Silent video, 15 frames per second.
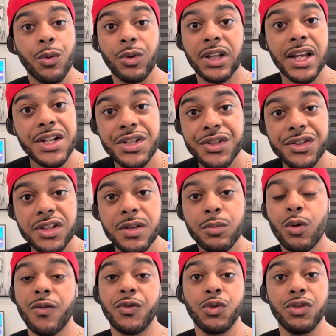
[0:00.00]
relationship,
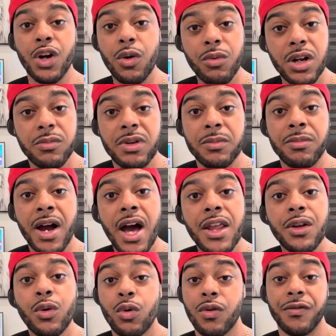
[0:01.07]
or if you don't want to be
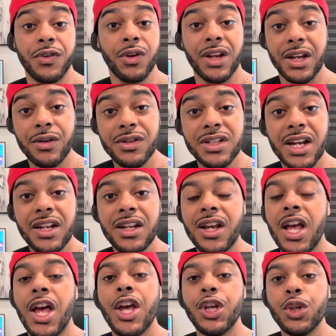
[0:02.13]
bothered, or if you're irritated.
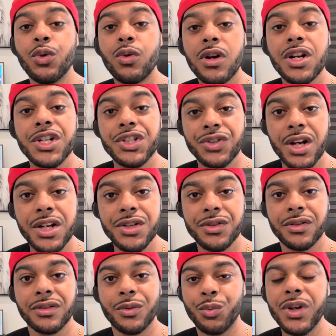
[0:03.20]
You are a
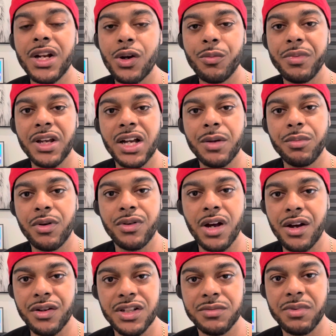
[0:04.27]
stranger. We don't pick up on
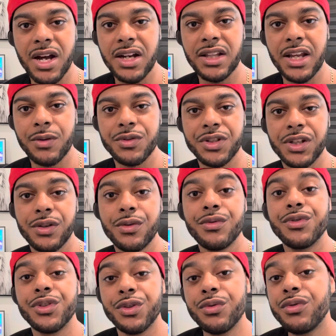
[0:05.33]
all these body language
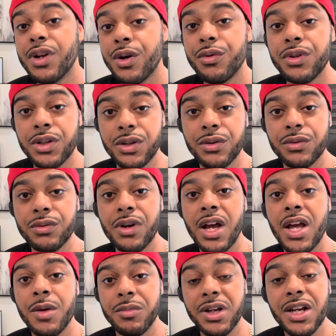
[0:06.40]
cues. You know you
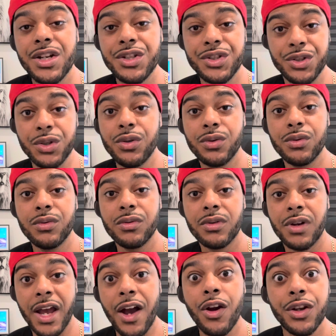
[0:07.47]
because you
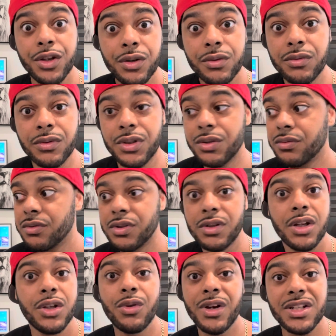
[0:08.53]
are you. You
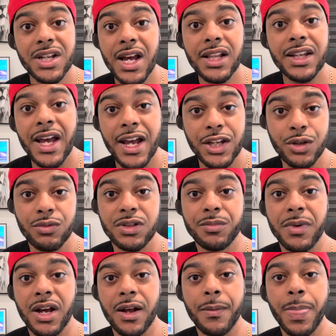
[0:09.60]
know exactly how you
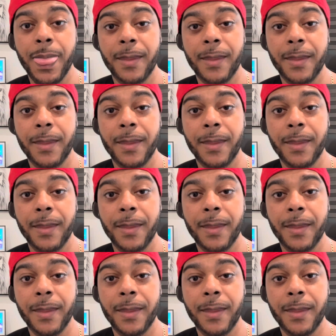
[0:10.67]
respond.